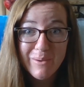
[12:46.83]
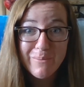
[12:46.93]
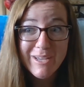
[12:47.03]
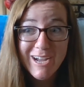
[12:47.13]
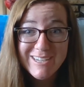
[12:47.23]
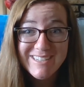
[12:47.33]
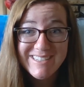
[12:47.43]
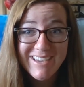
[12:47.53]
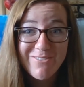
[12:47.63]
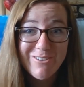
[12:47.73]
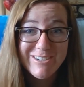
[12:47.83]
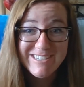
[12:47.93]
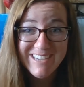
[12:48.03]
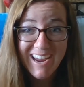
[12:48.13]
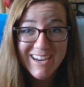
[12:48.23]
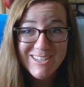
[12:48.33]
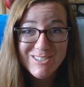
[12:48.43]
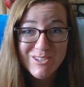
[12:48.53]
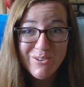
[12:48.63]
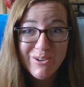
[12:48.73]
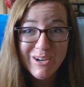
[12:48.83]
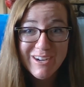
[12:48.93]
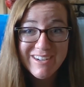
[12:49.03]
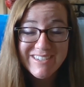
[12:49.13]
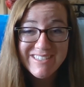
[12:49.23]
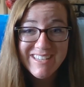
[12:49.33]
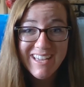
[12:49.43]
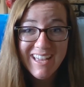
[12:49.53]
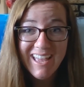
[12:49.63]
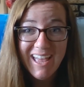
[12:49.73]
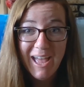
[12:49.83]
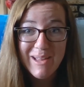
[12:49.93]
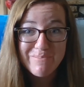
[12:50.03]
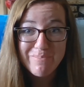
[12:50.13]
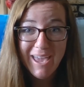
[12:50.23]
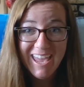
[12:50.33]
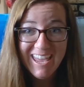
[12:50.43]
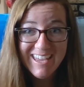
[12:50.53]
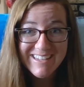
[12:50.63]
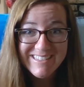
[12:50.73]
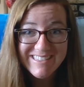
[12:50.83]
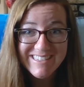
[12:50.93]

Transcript: We got to dig for dinosaurs and paint.